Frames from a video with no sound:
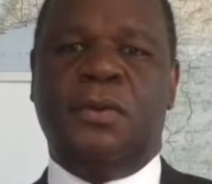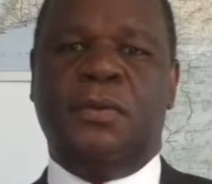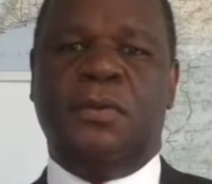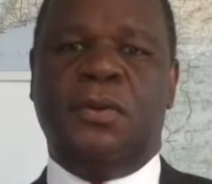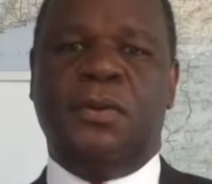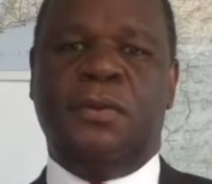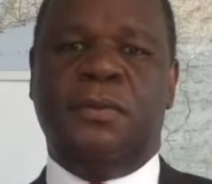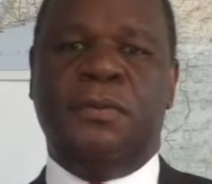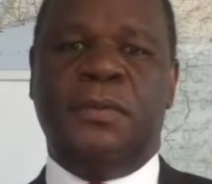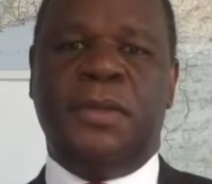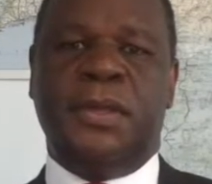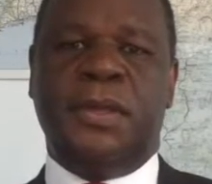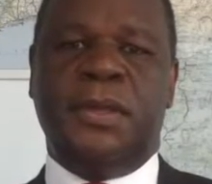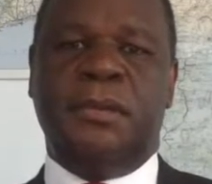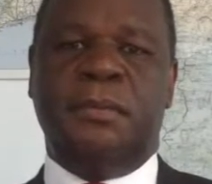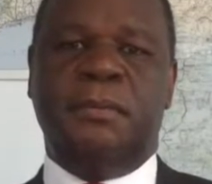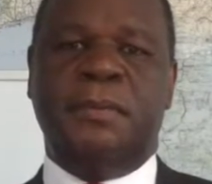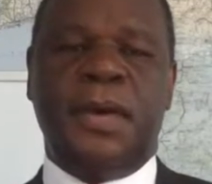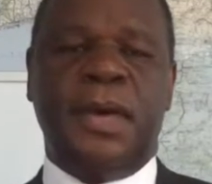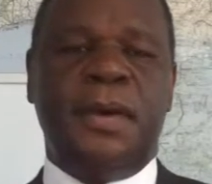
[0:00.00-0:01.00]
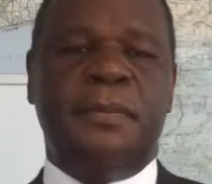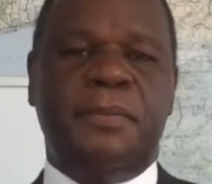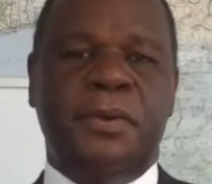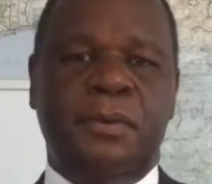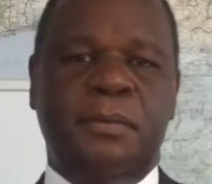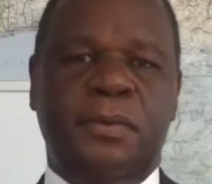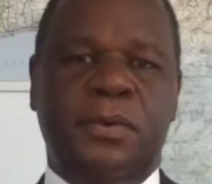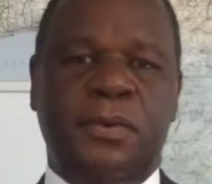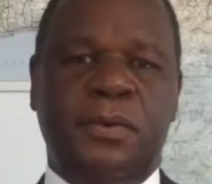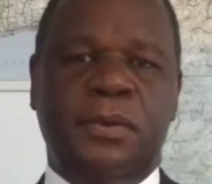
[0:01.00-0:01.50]
will be
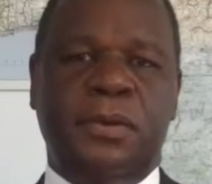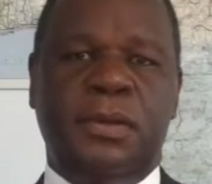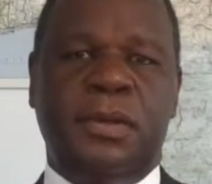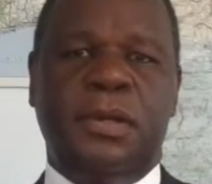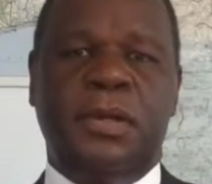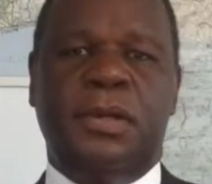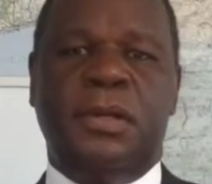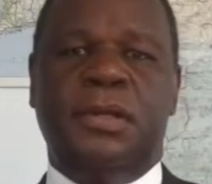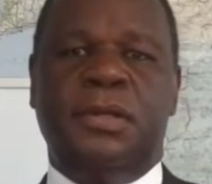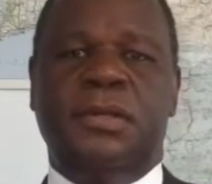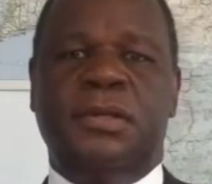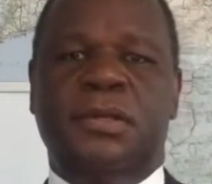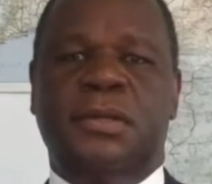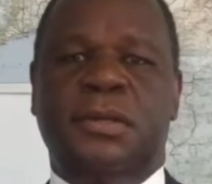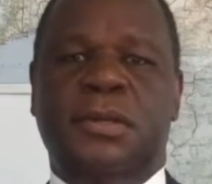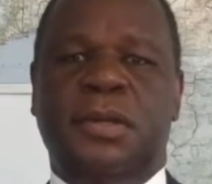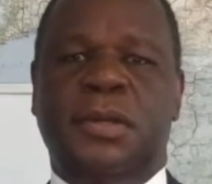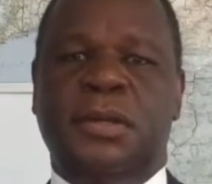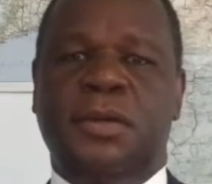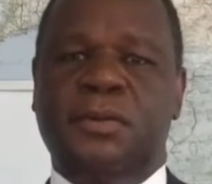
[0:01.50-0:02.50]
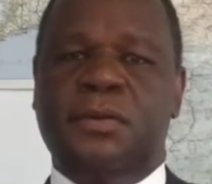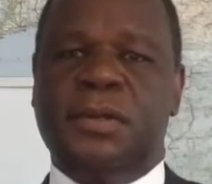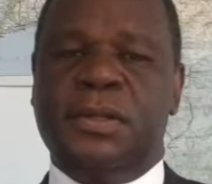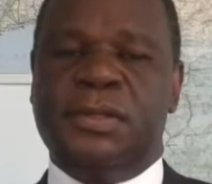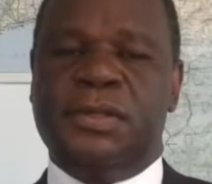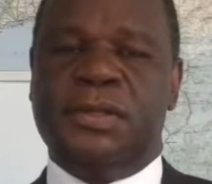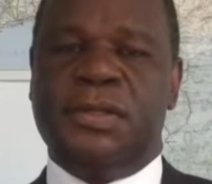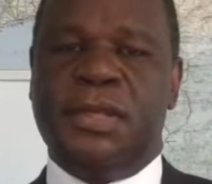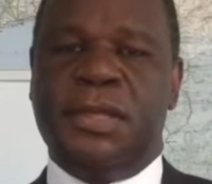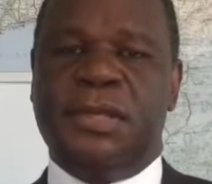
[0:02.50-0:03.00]
mappable not
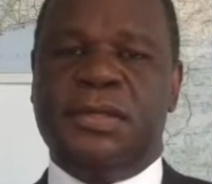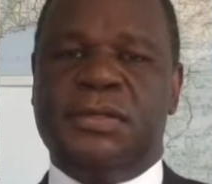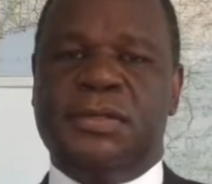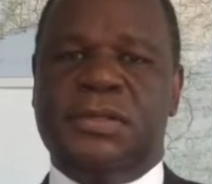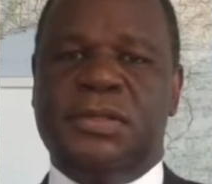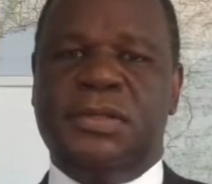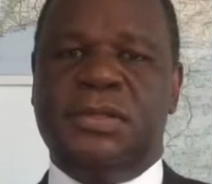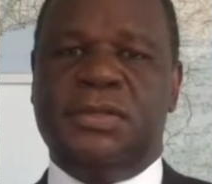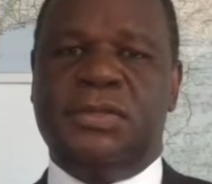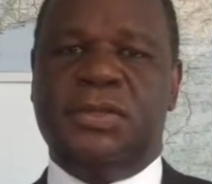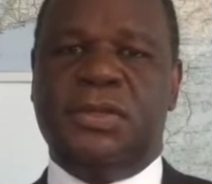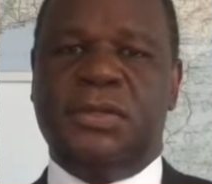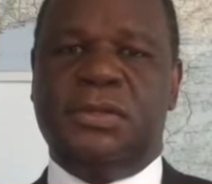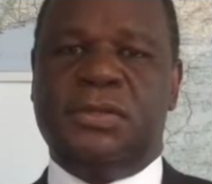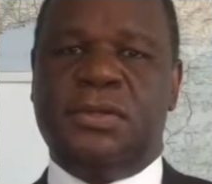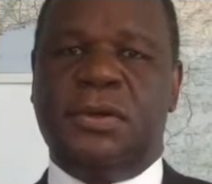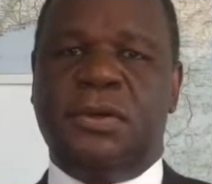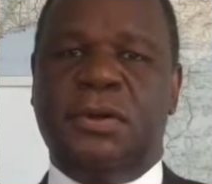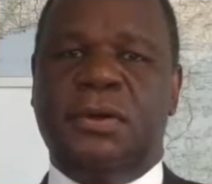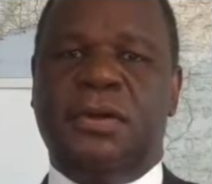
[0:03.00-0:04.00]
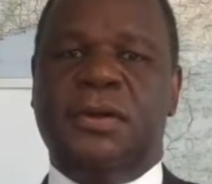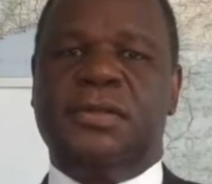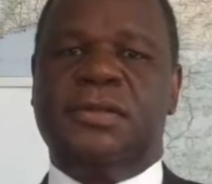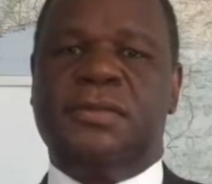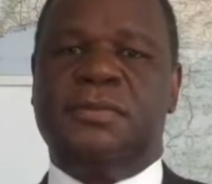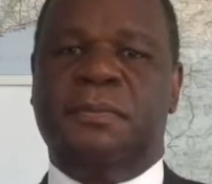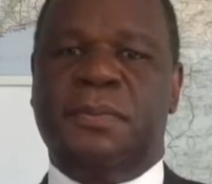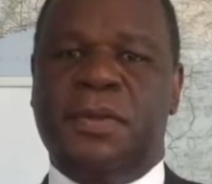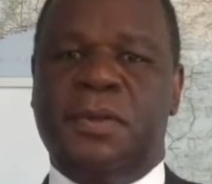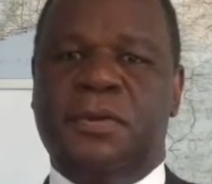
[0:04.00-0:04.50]
only to the SDG
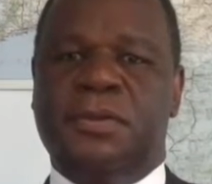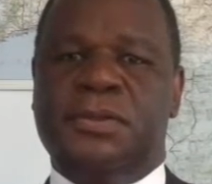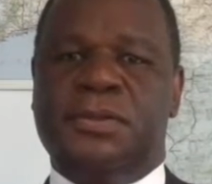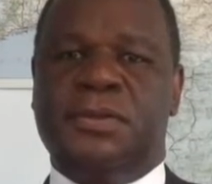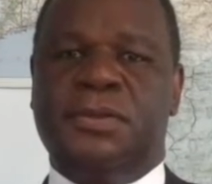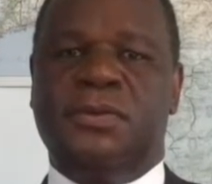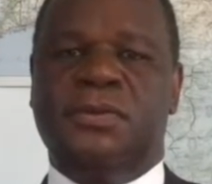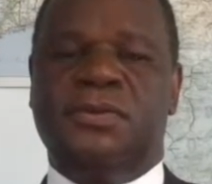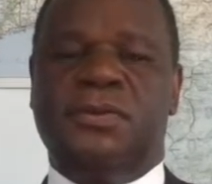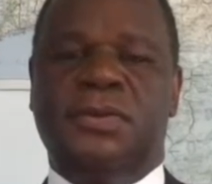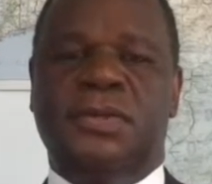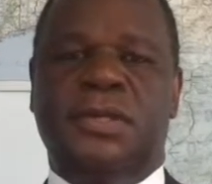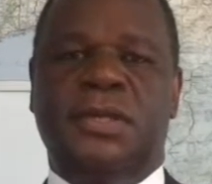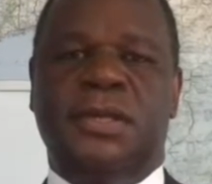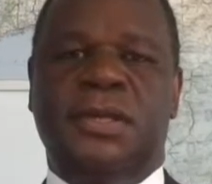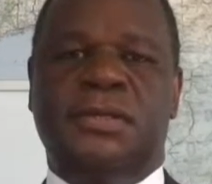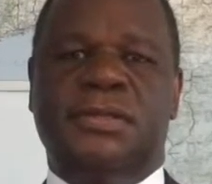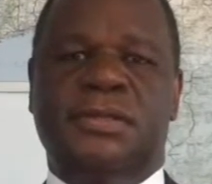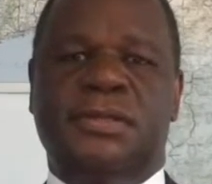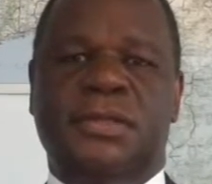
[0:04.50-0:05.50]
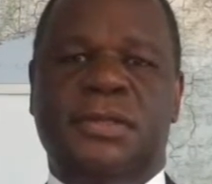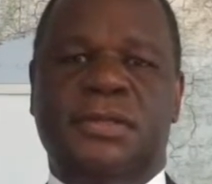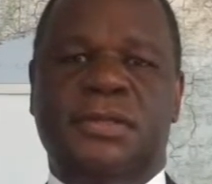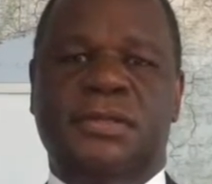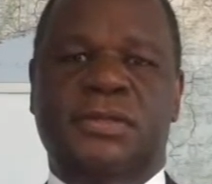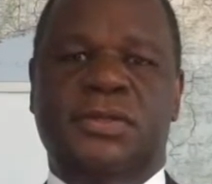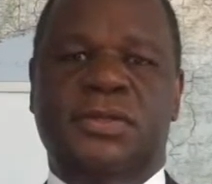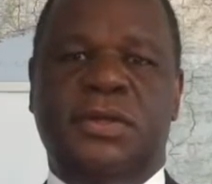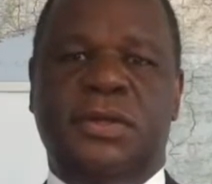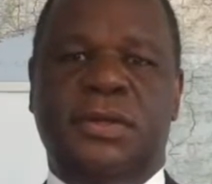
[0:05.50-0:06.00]
targets, but also to the
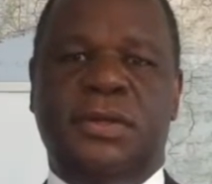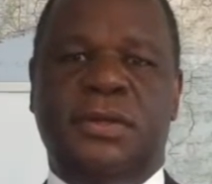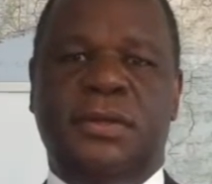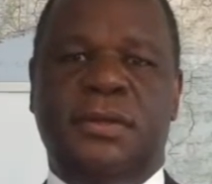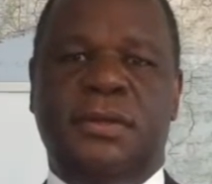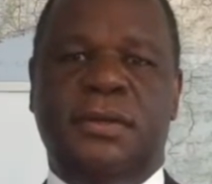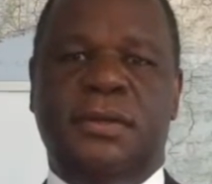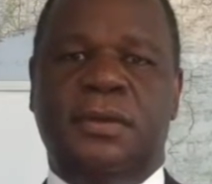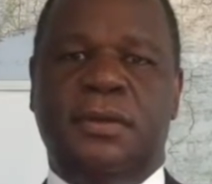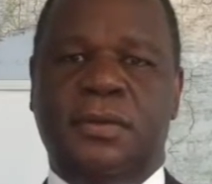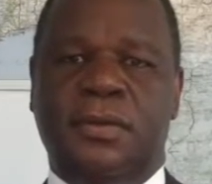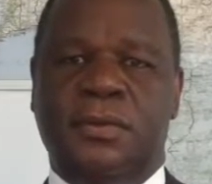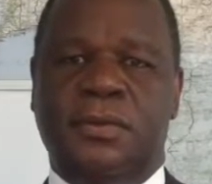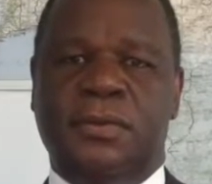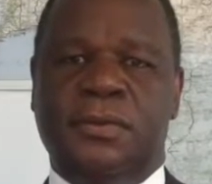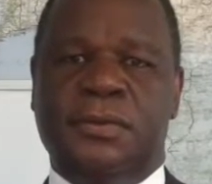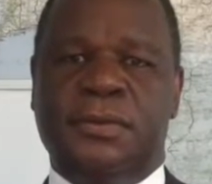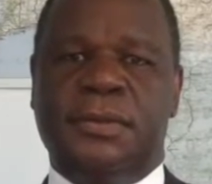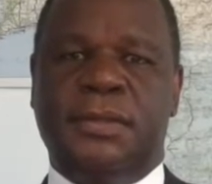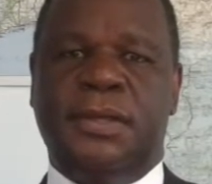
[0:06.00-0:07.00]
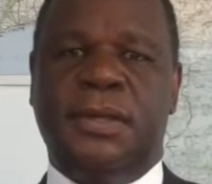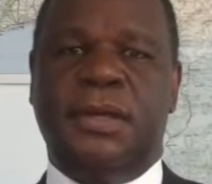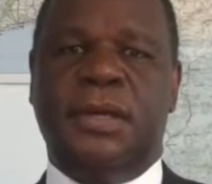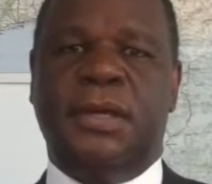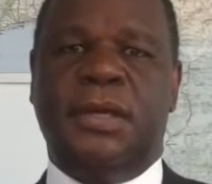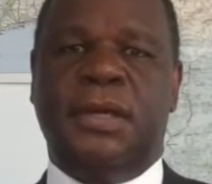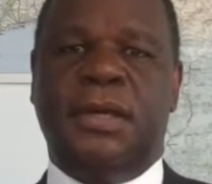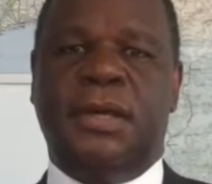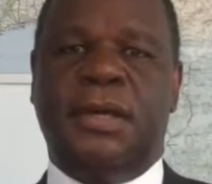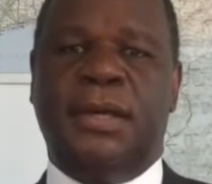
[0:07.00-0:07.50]
SDG goals.
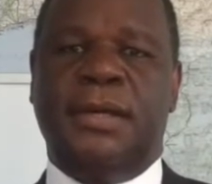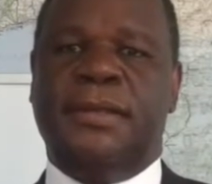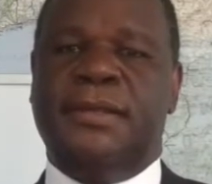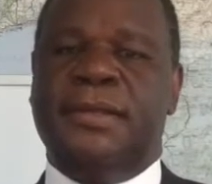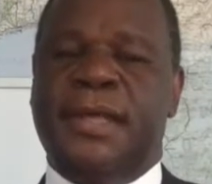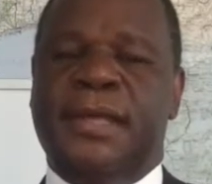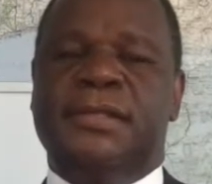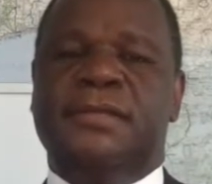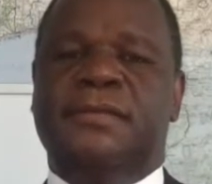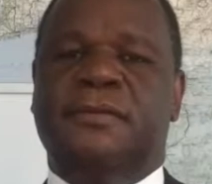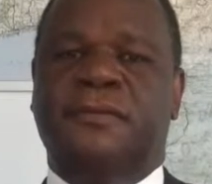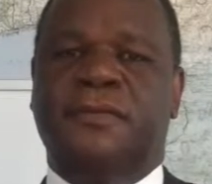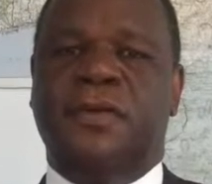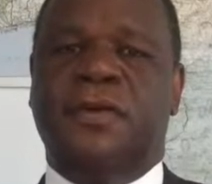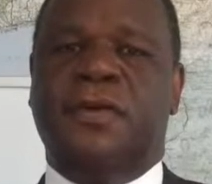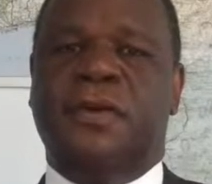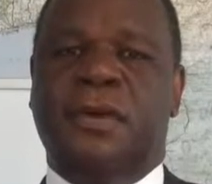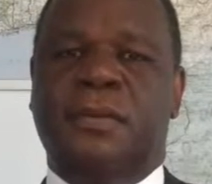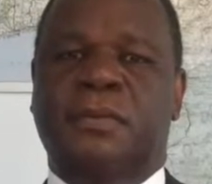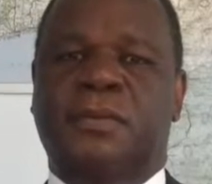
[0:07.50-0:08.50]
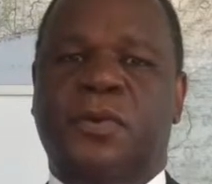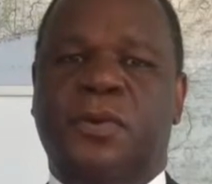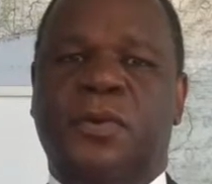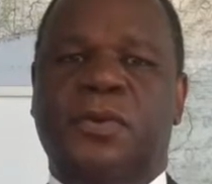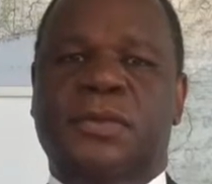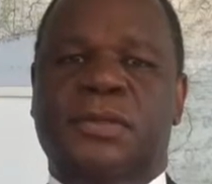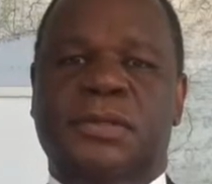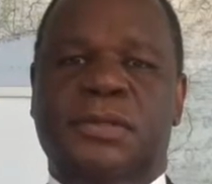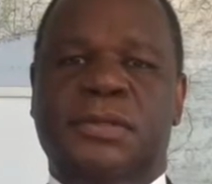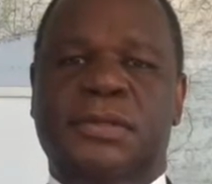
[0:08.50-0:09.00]
And that's very
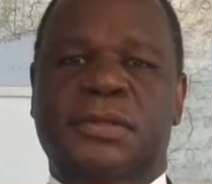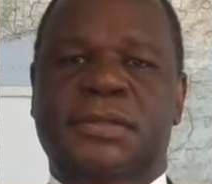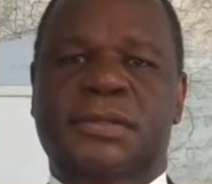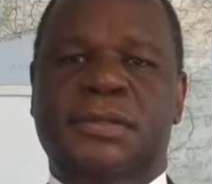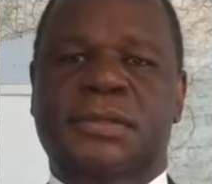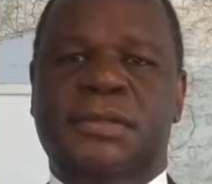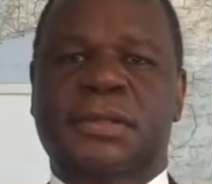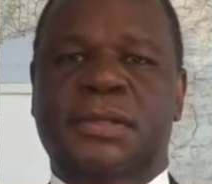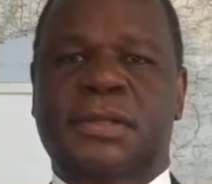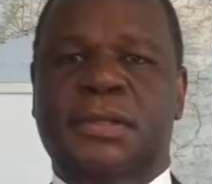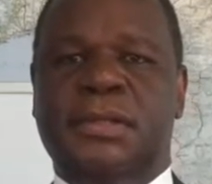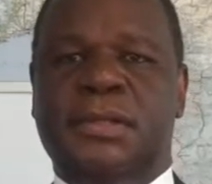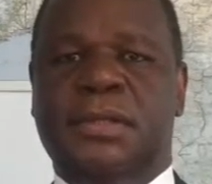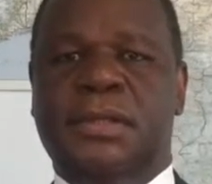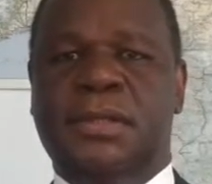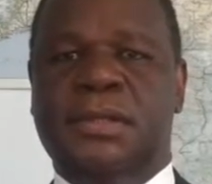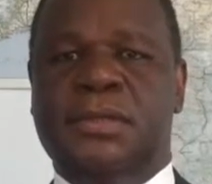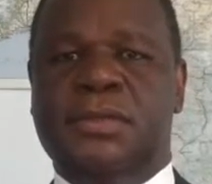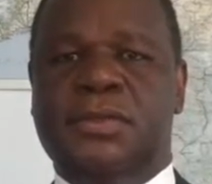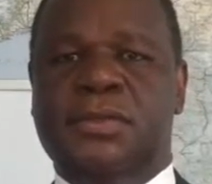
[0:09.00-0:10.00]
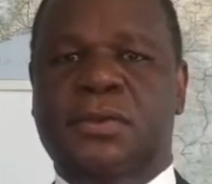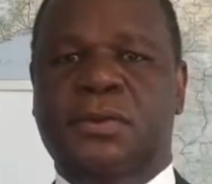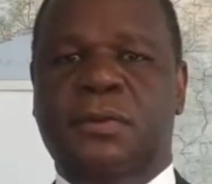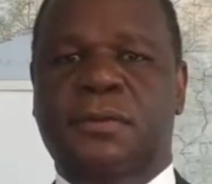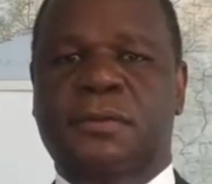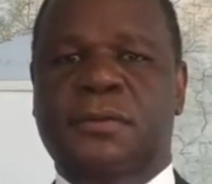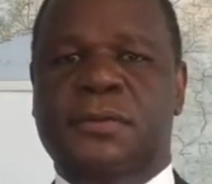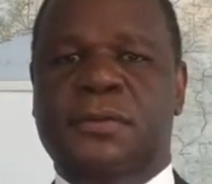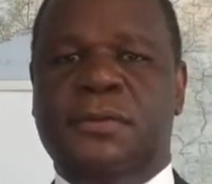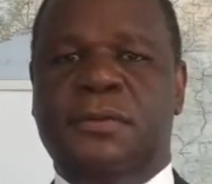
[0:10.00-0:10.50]
important in
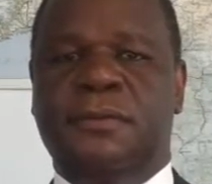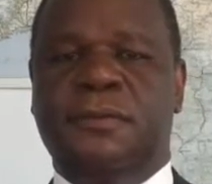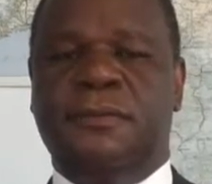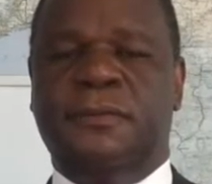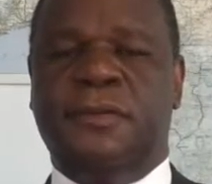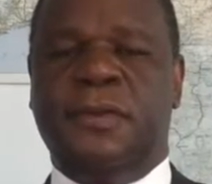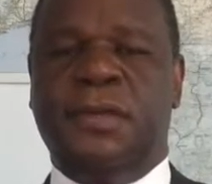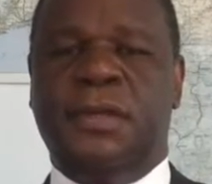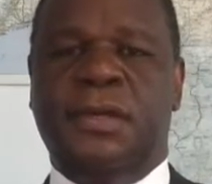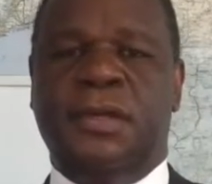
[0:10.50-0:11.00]
terms of